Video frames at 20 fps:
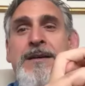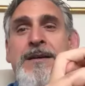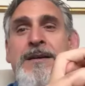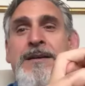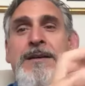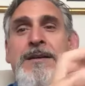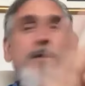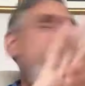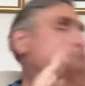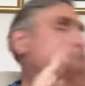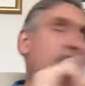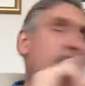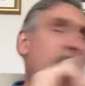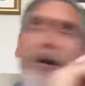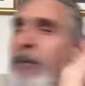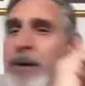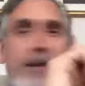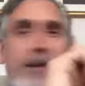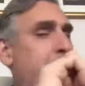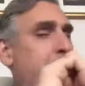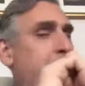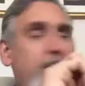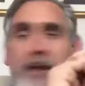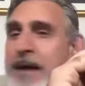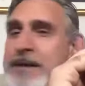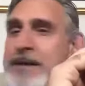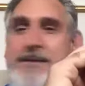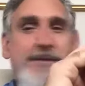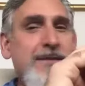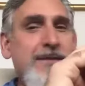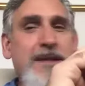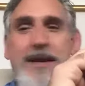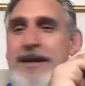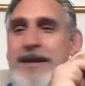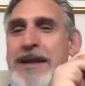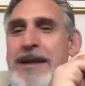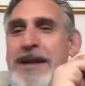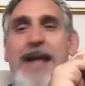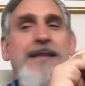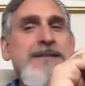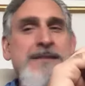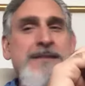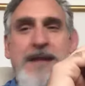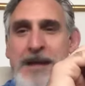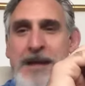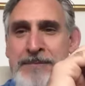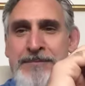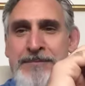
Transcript: There's no place that it ends up.